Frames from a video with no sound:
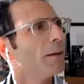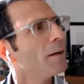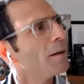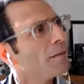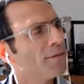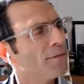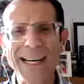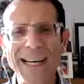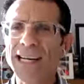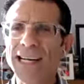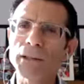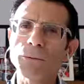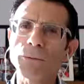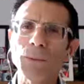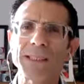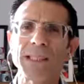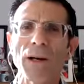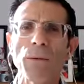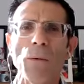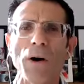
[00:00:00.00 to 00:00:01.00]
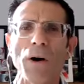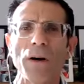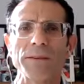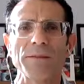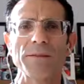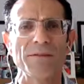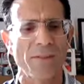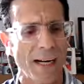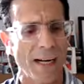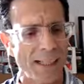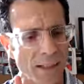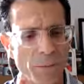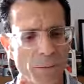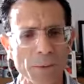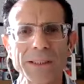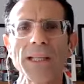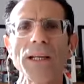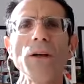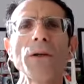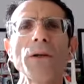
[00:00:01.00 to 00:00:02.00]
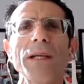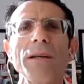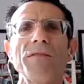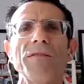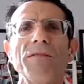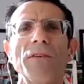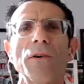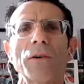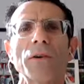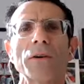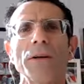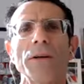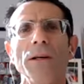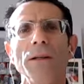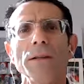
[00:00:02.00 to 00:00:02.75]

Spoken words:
find out what they want, find out what they're looking for,